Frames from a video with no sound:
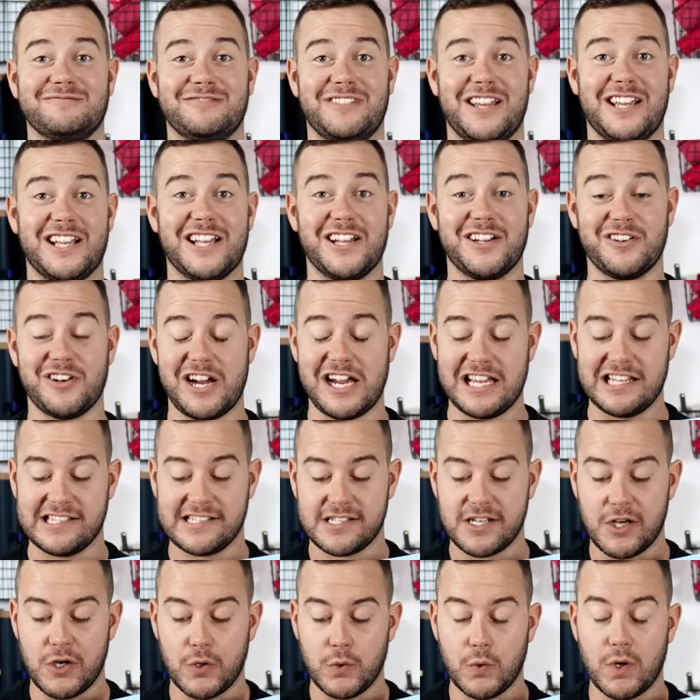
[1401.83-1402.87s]
It cut great.
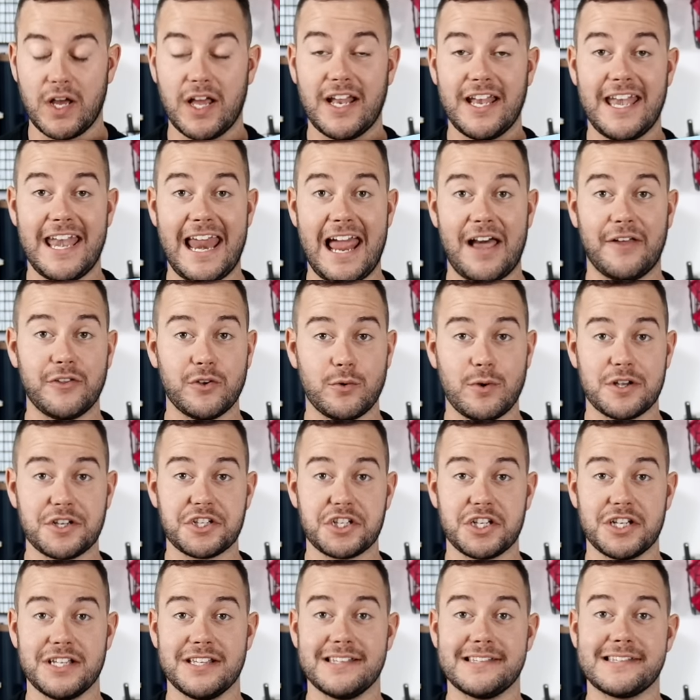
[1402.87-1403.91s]
So now the
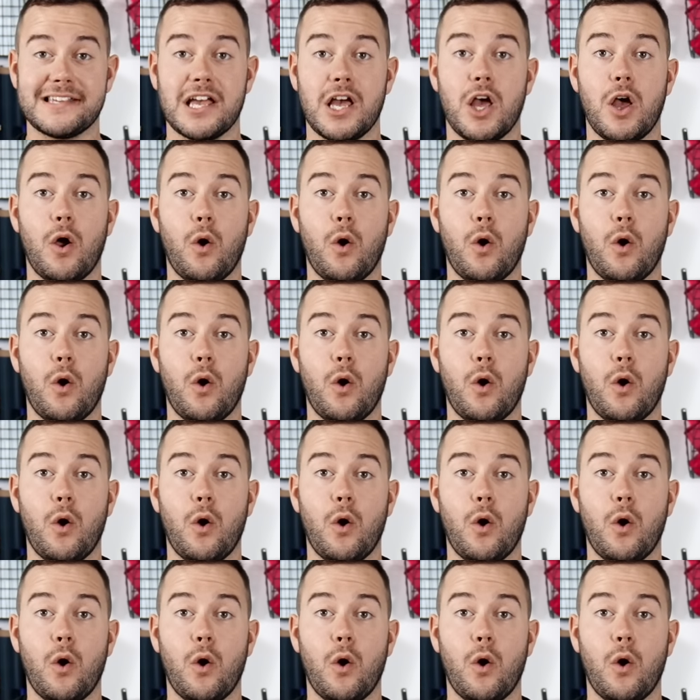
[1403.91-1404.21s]
question is,